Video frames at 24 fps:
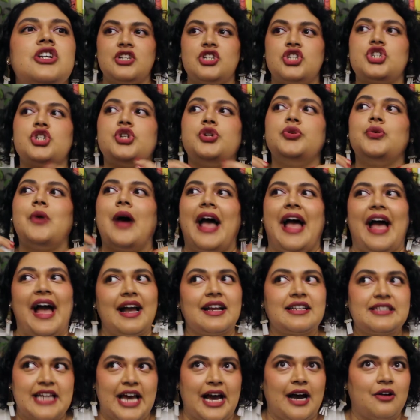to
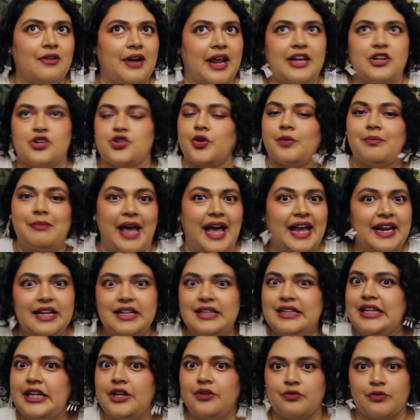act out and
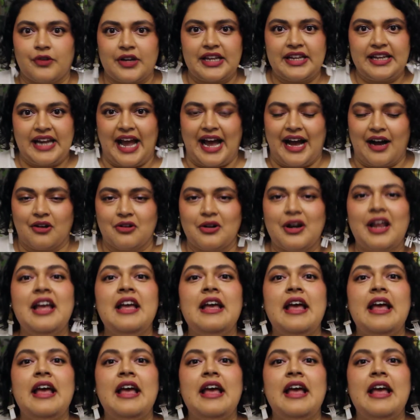dramatically read out